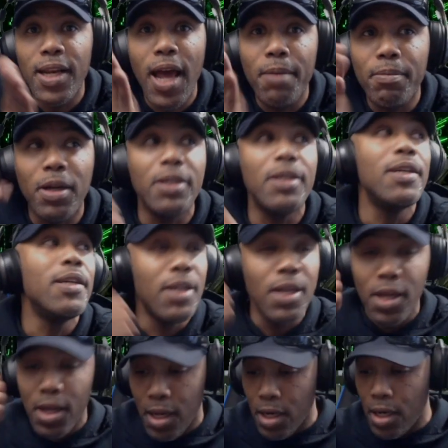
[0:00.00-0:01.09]
that,
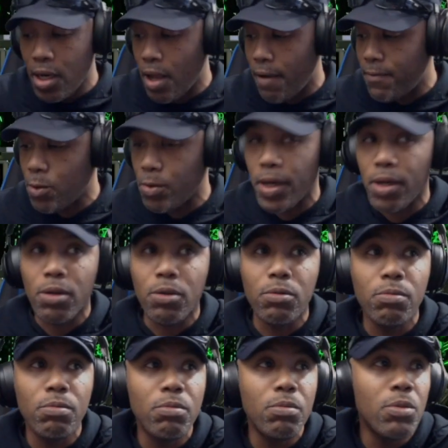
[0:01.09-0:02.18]
leave that fool at
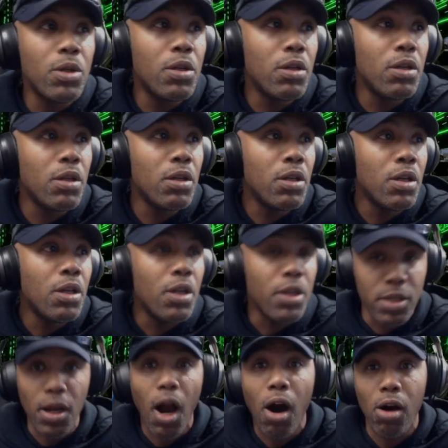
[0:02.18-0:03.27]
home.
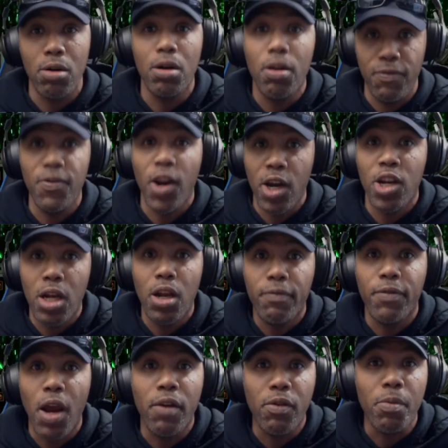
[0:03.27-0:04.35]
Y'all are fucking it
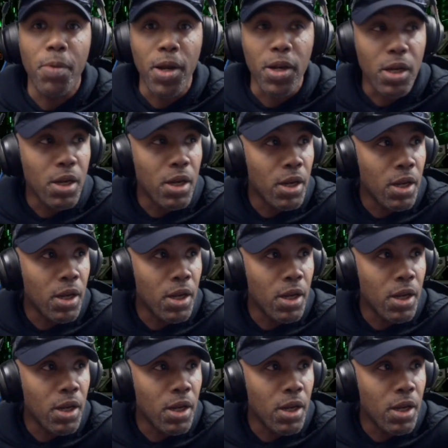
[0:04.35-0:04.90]
up for everybody.